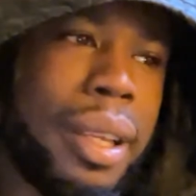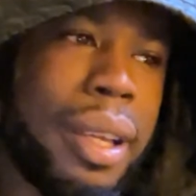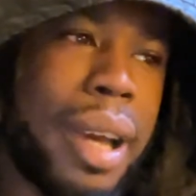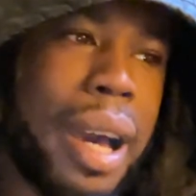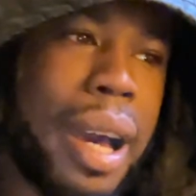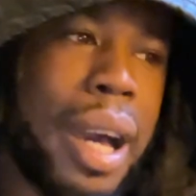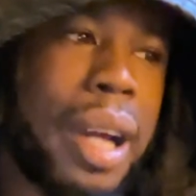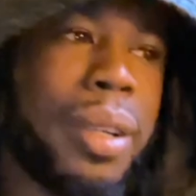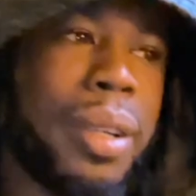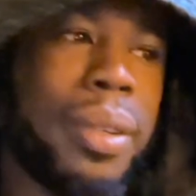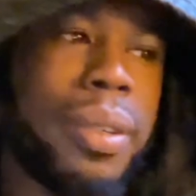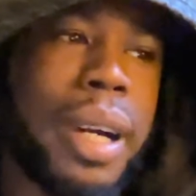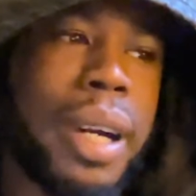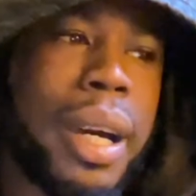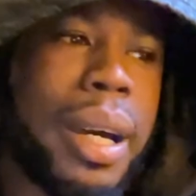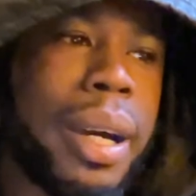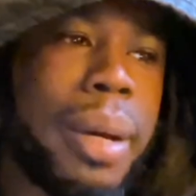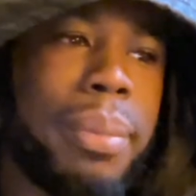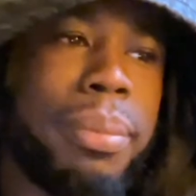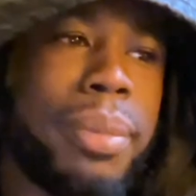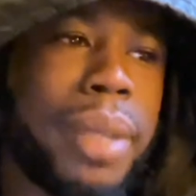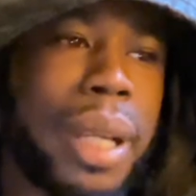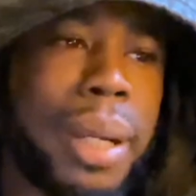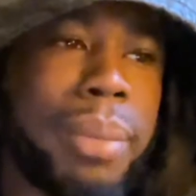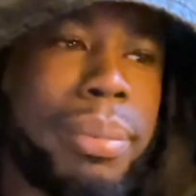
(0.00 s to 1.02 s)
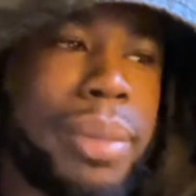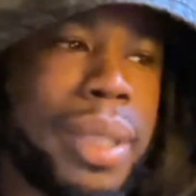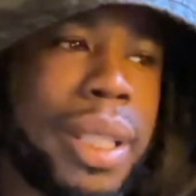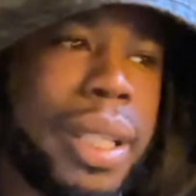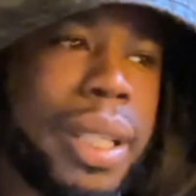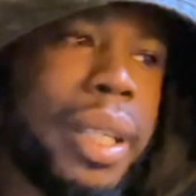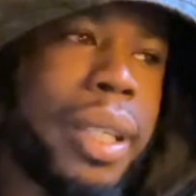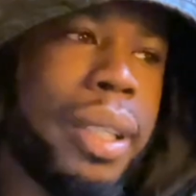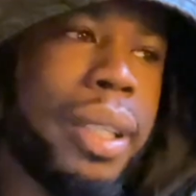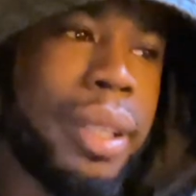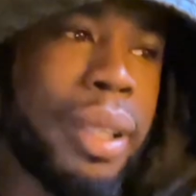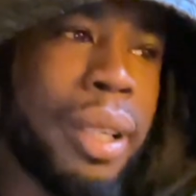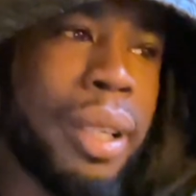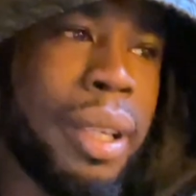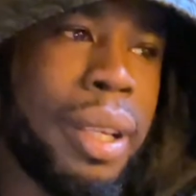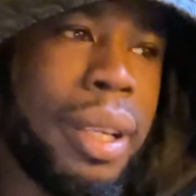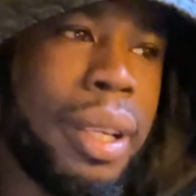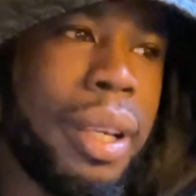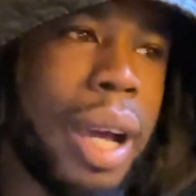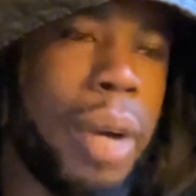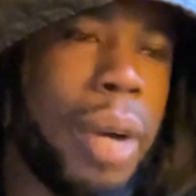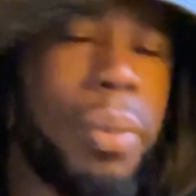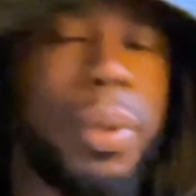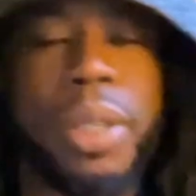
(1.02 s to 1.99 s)
I'm done.
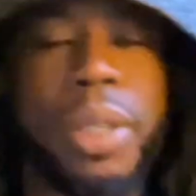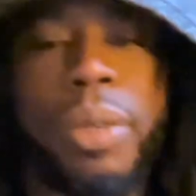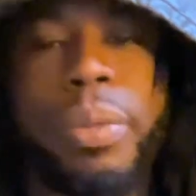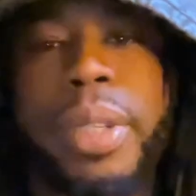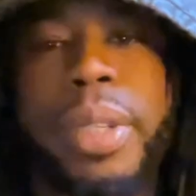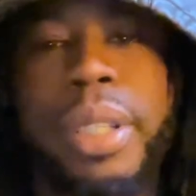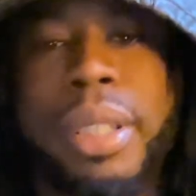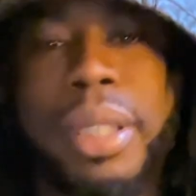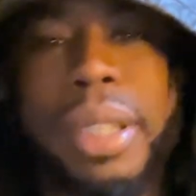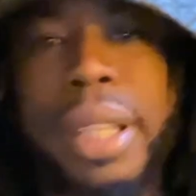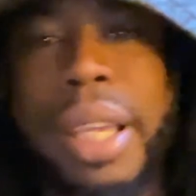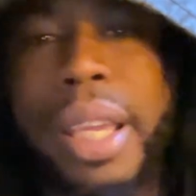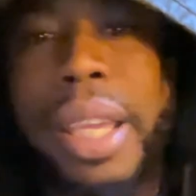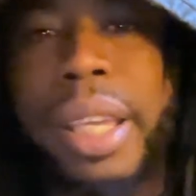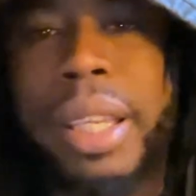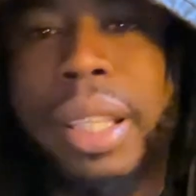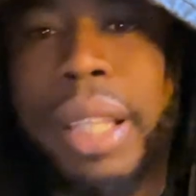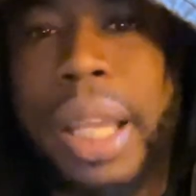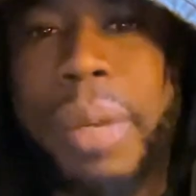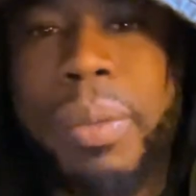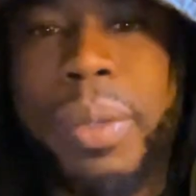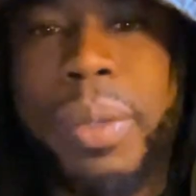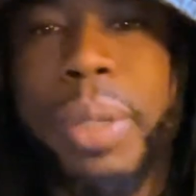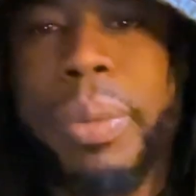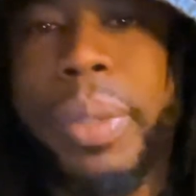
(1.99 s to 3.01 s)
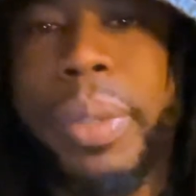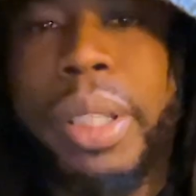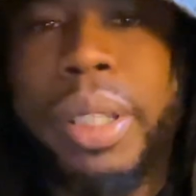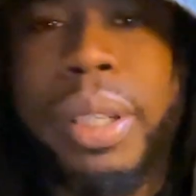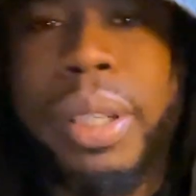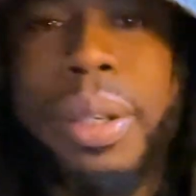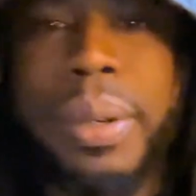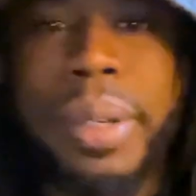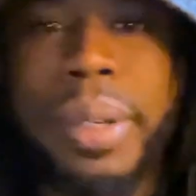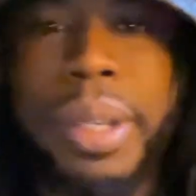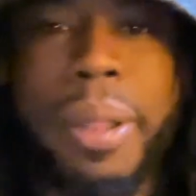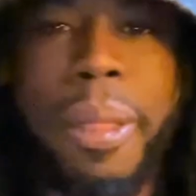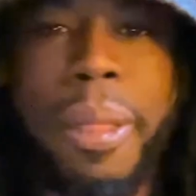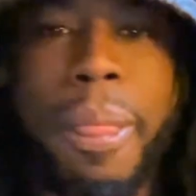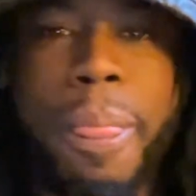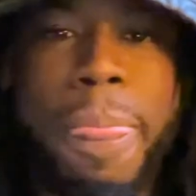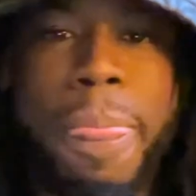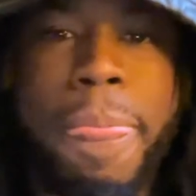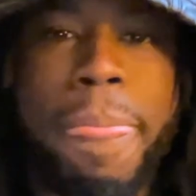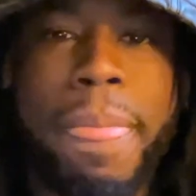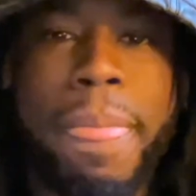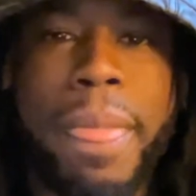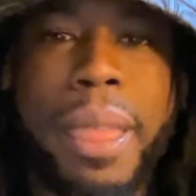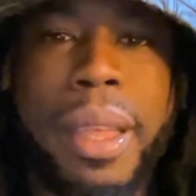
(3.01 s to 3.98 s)
I want the real thing. Like, what are we doing?
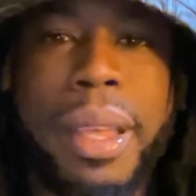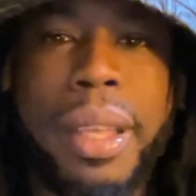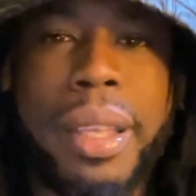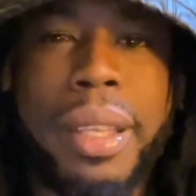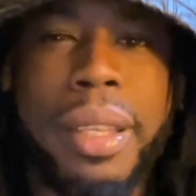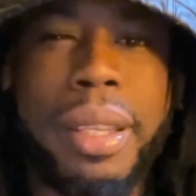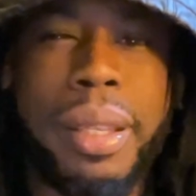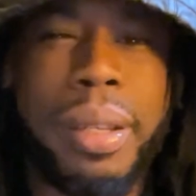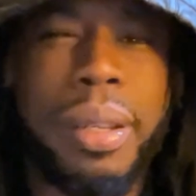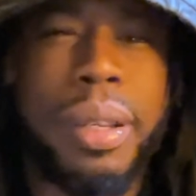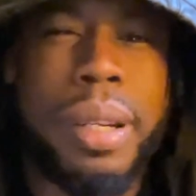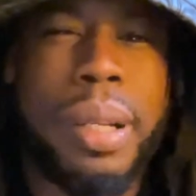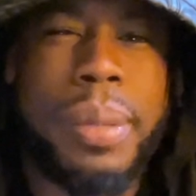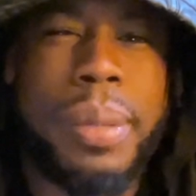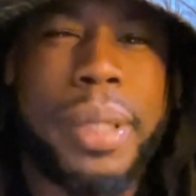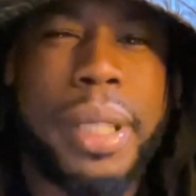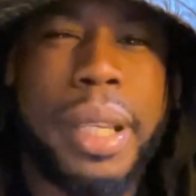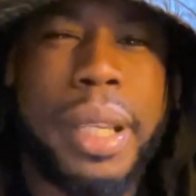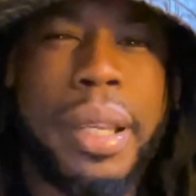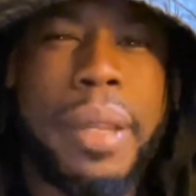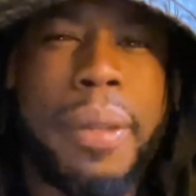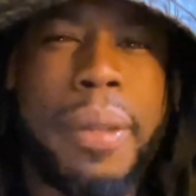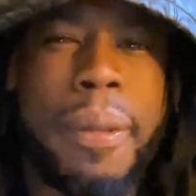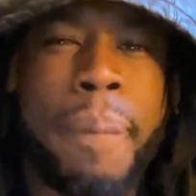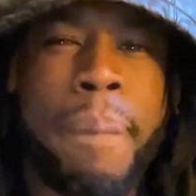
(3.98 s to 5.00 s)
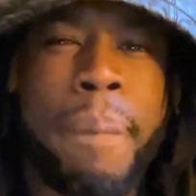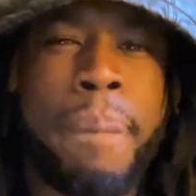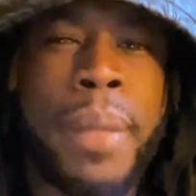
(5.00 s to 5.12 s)
You know what I'm saying?